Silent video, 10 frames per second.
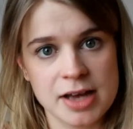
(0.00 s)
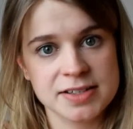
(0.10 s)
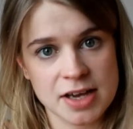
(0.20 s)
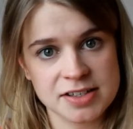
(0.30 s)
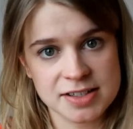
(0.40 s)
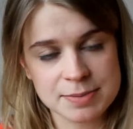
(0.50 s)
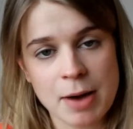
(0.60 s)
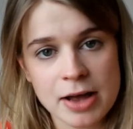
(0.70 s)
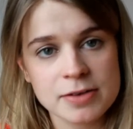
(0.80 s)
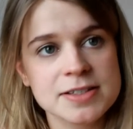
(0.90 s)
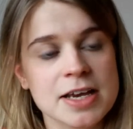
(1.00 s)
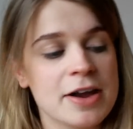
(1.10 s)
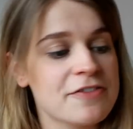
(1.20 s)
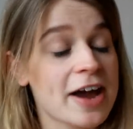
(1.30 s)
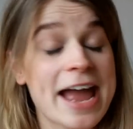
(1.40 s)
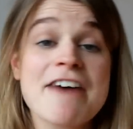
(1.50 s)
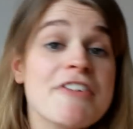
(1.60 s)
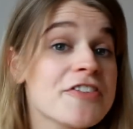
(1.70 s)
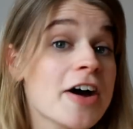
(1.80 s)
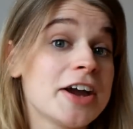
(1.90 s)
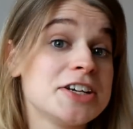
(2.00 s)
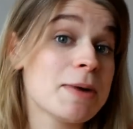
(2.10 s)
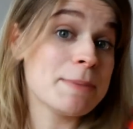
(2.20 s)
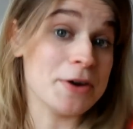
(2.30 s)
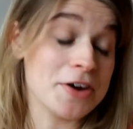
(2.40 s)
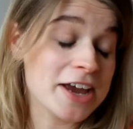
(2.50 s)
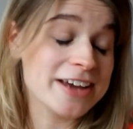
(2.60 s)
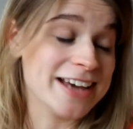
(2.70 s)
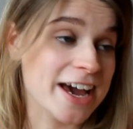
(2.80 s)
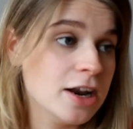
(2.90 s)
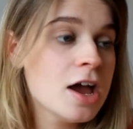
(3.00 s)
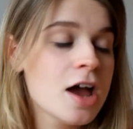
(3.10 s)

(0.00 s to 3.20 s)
A Certain Smile, so if I ever find my book again,